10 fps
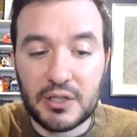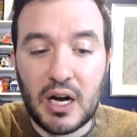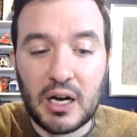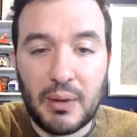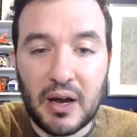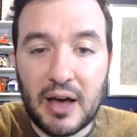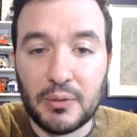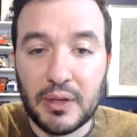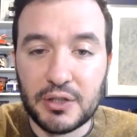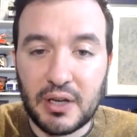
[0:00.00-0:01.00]
is talk about how the
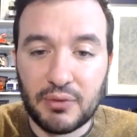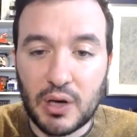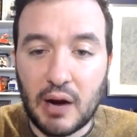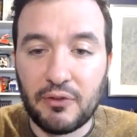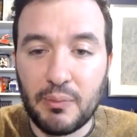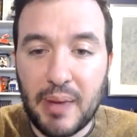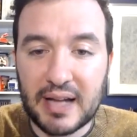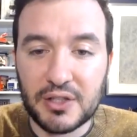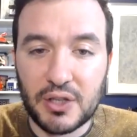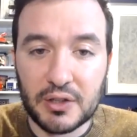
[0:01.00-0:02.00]
Blazers have recovered from
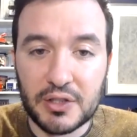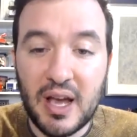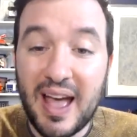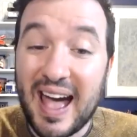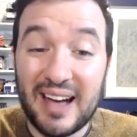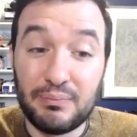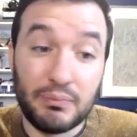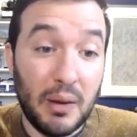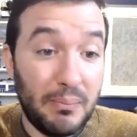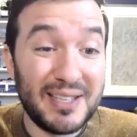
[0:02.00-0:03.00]
bad starts
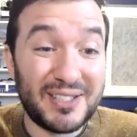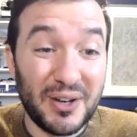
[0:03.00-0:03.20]
amidst